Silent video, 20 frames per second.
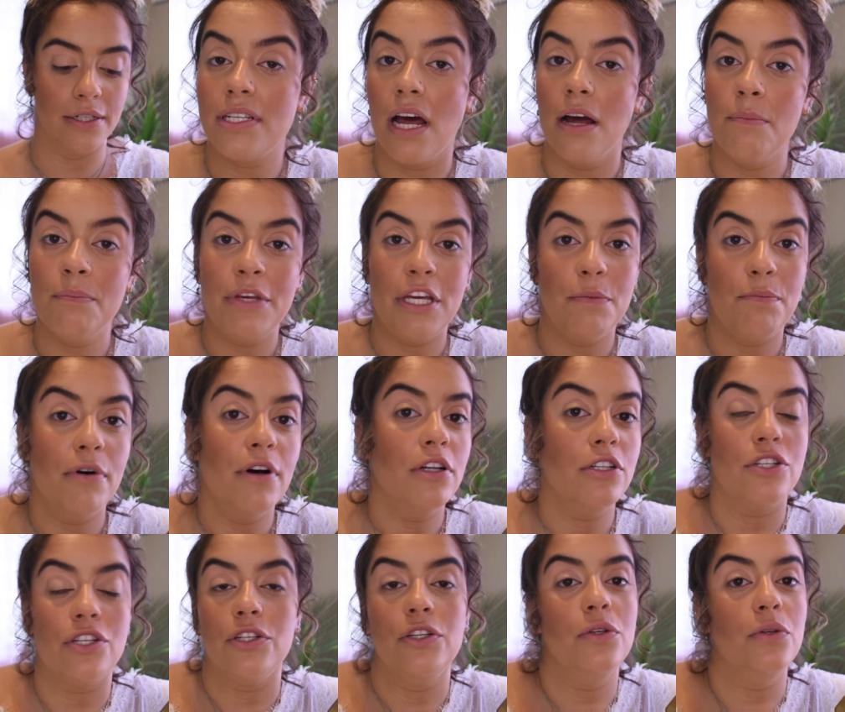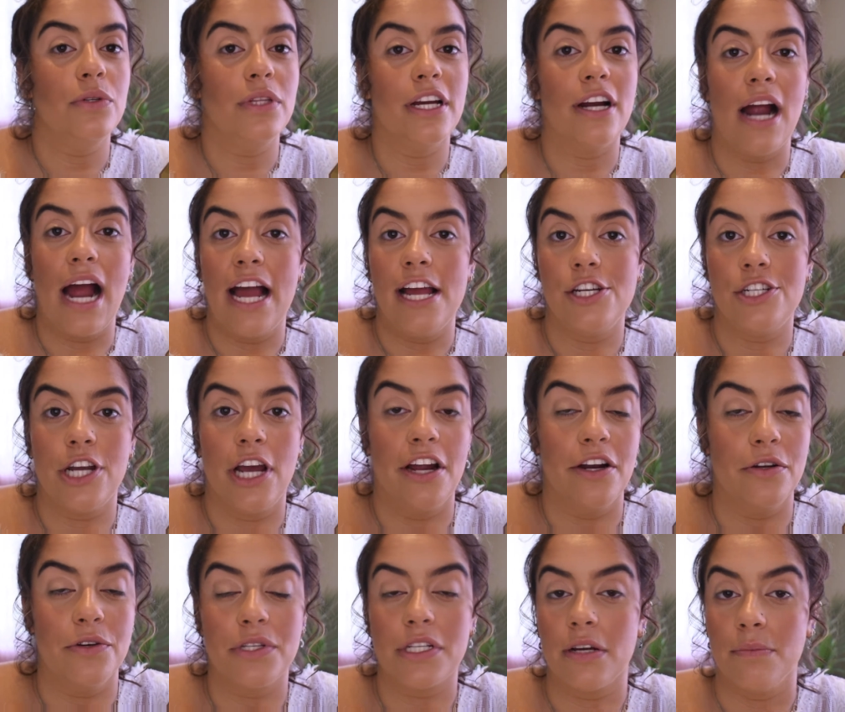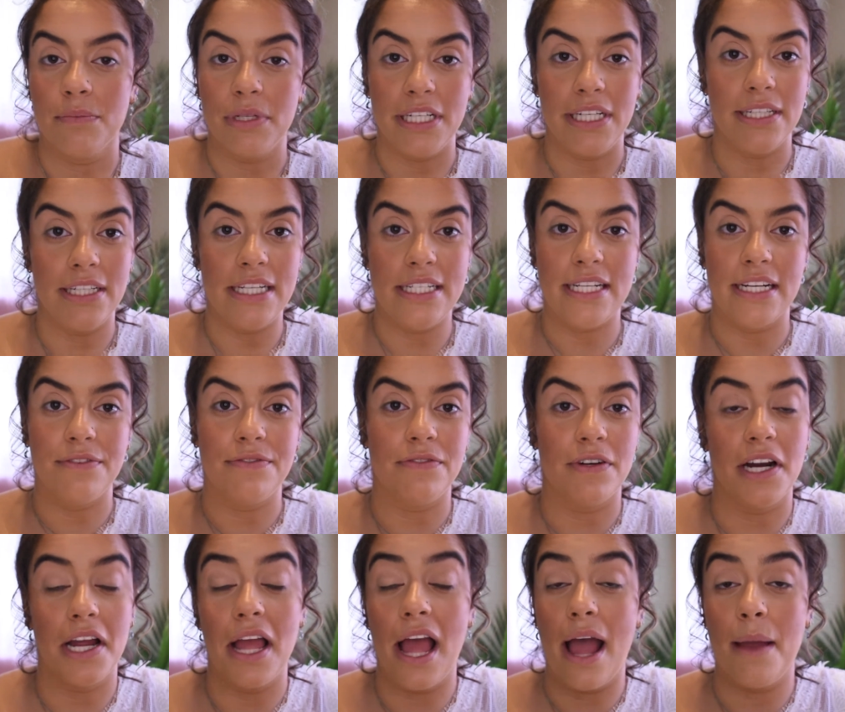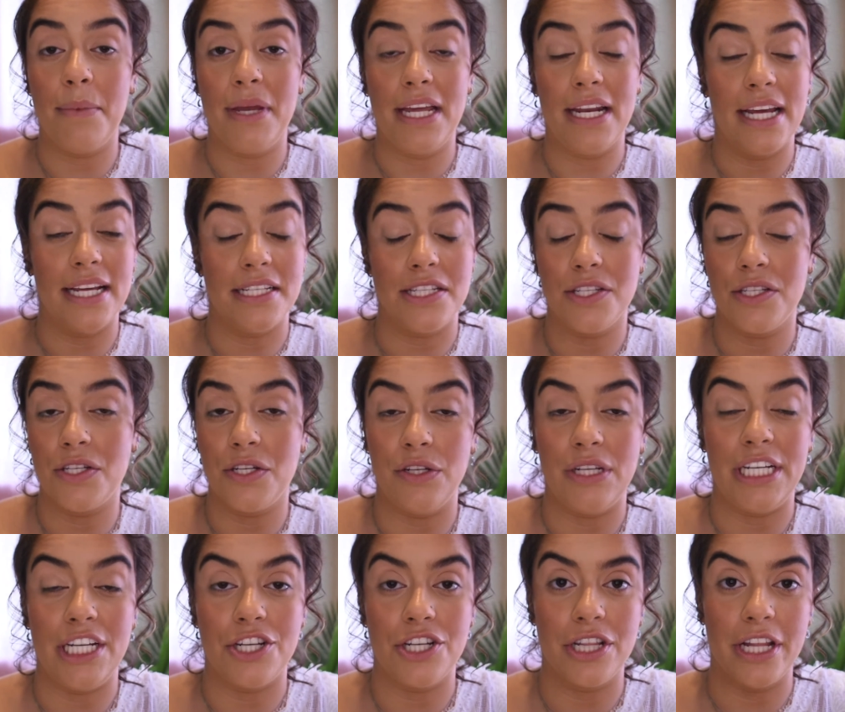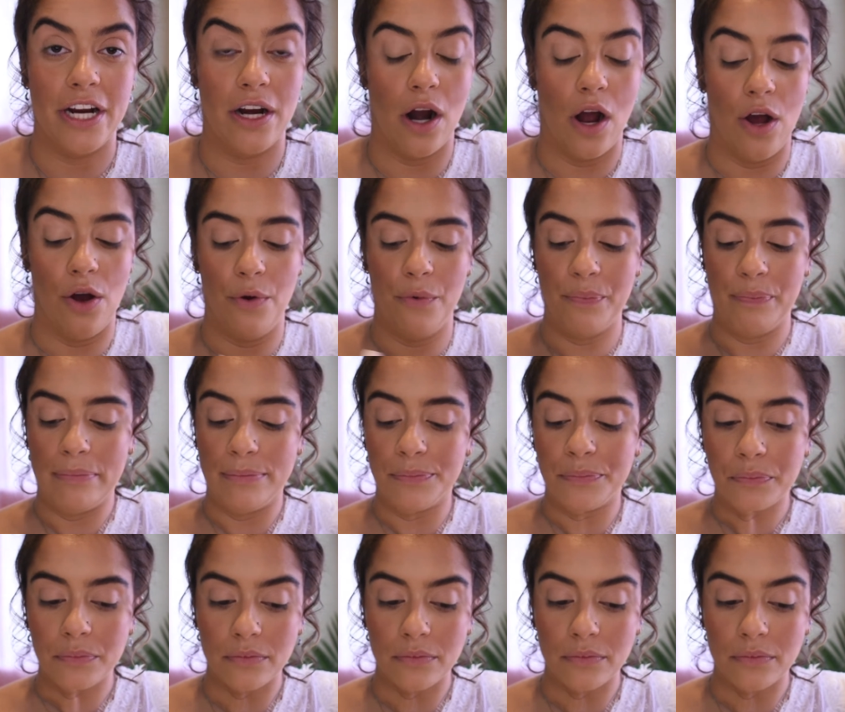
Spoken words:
Some people do their eyeshadows completely different. I mean, it's to each their own.